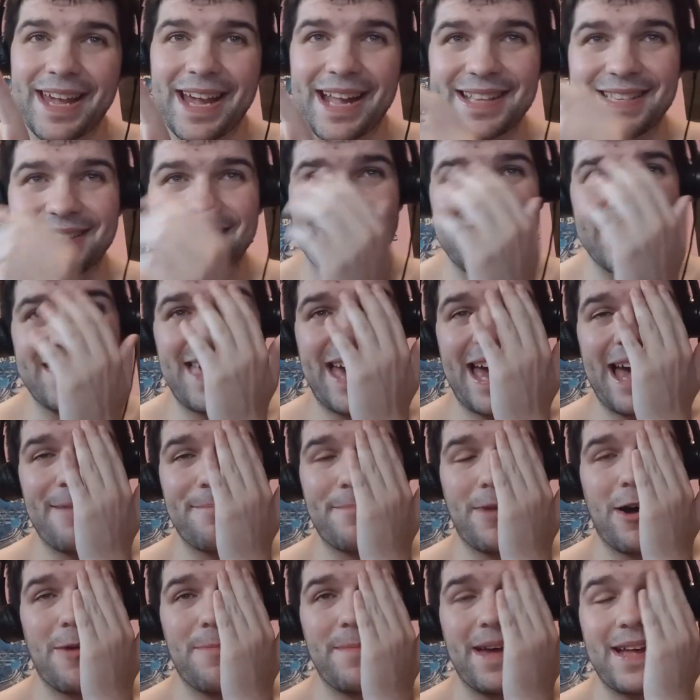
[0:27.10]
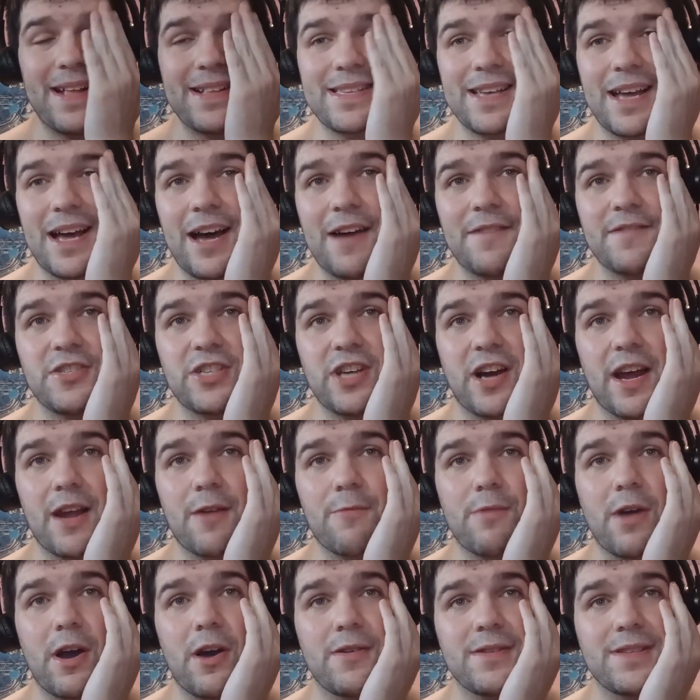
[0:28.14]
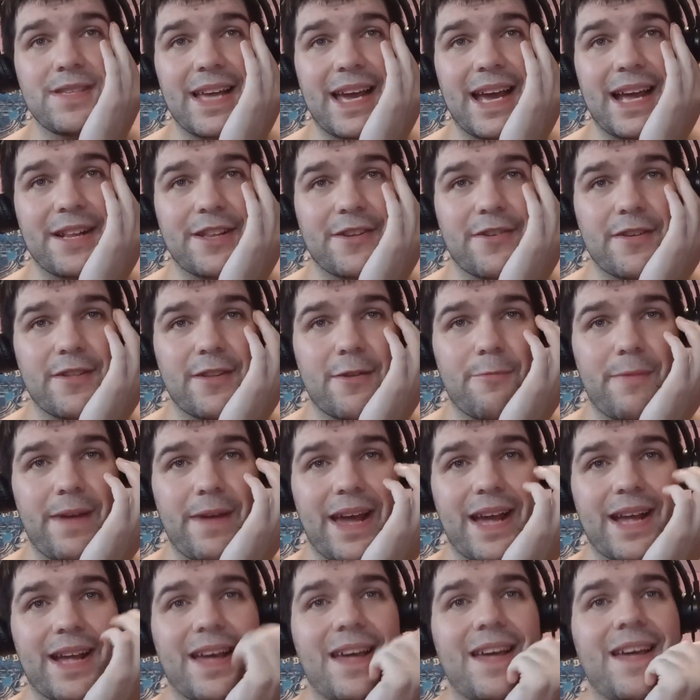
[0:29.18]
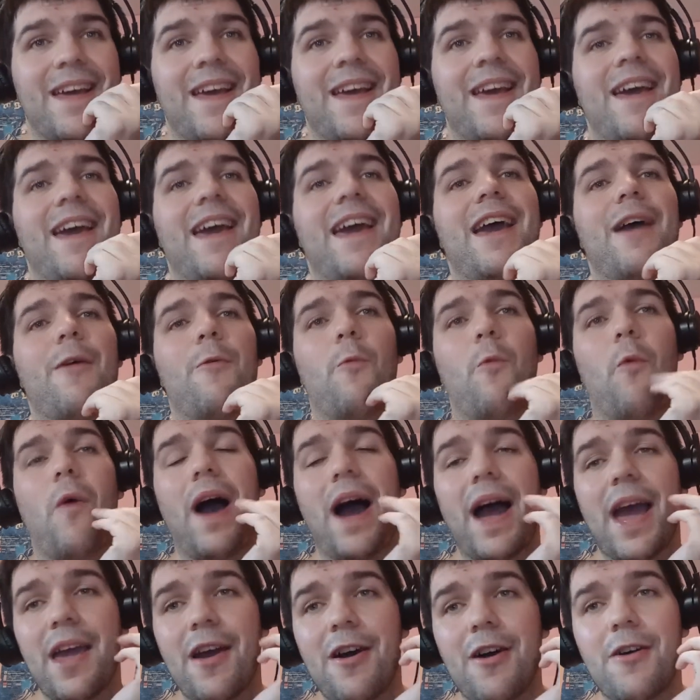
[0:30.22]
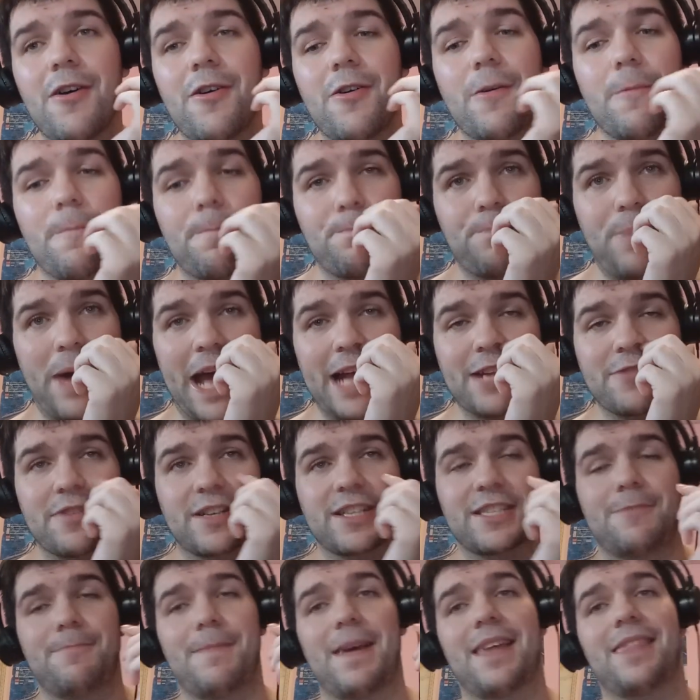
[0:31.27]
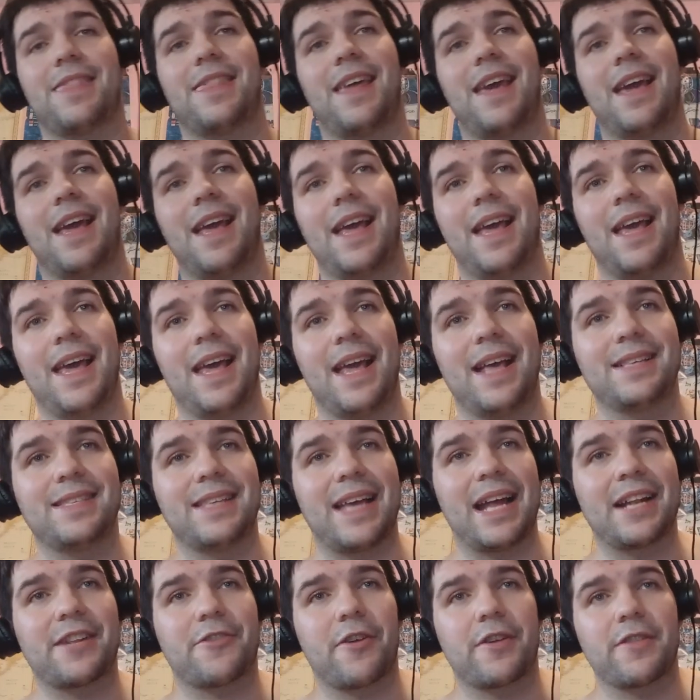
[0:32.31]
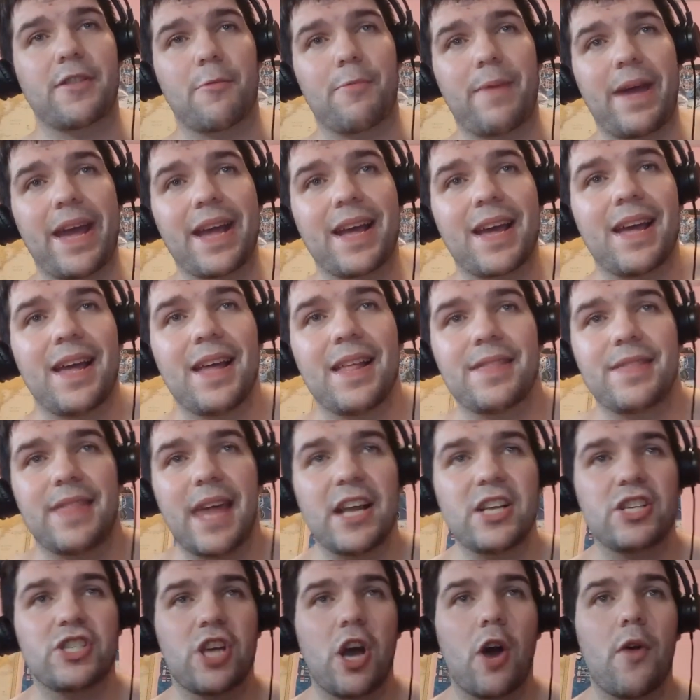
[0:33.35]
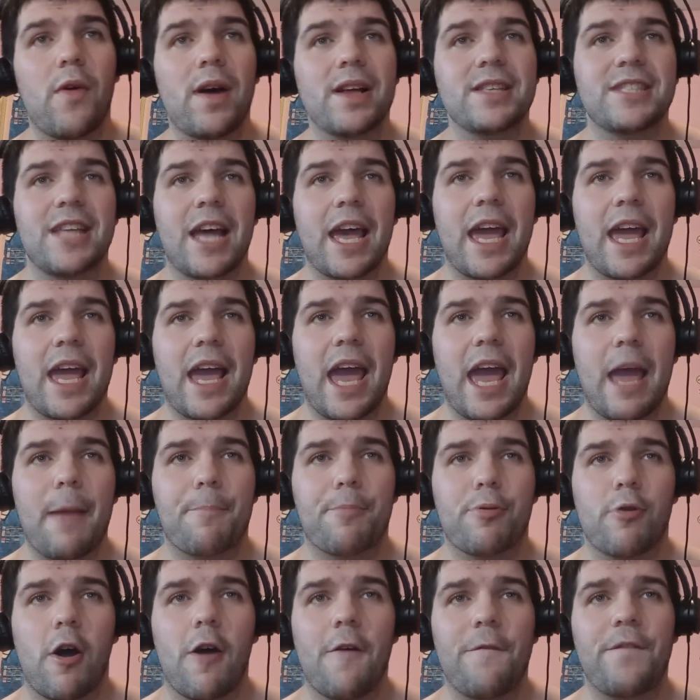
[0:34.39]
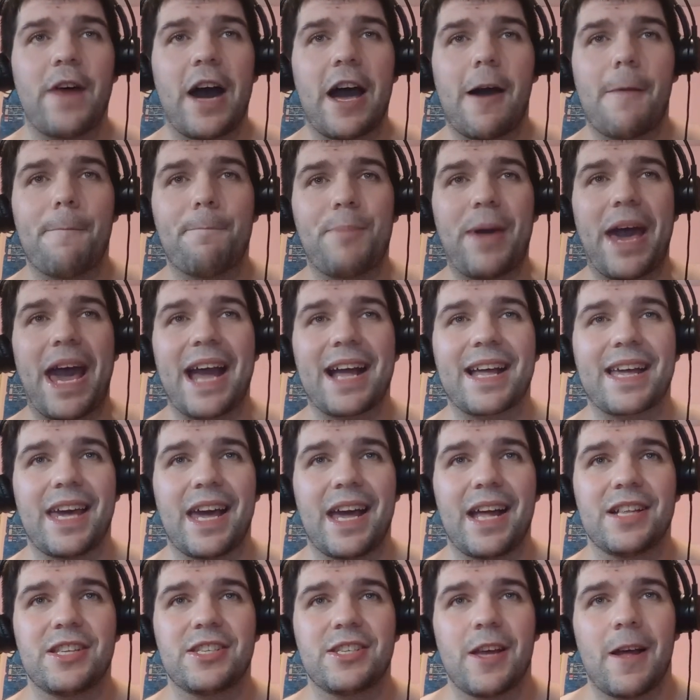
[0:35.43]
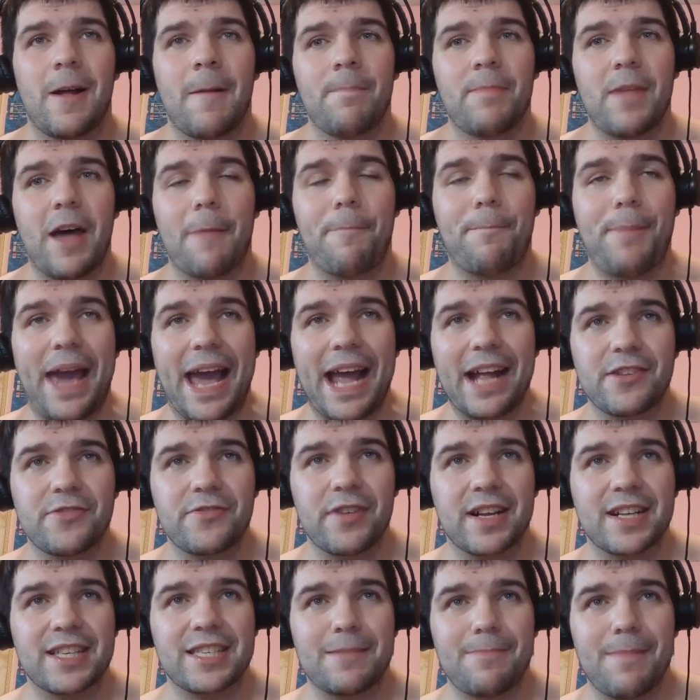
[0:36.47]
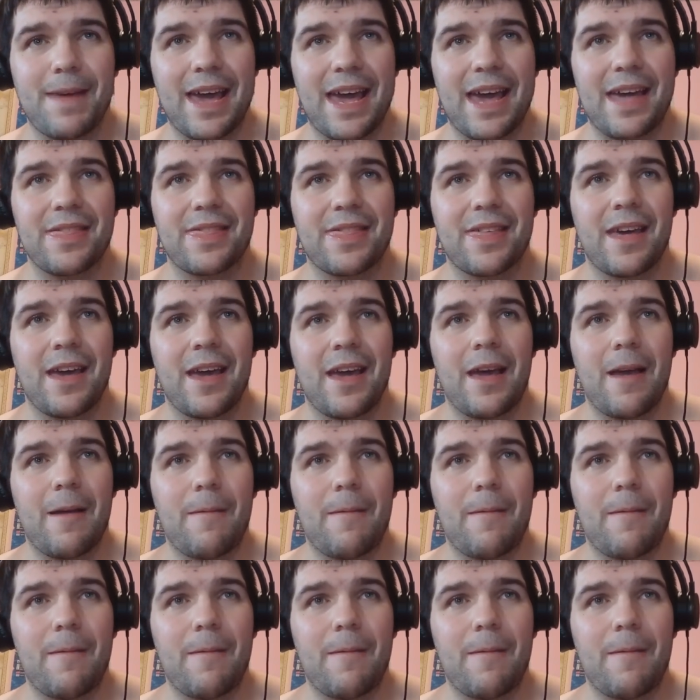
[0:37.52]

we get to that moment of Johnny Rhodes entering the ring, while Patrick Smith is entering the ring, they show us a, a profile package of Patrick Smith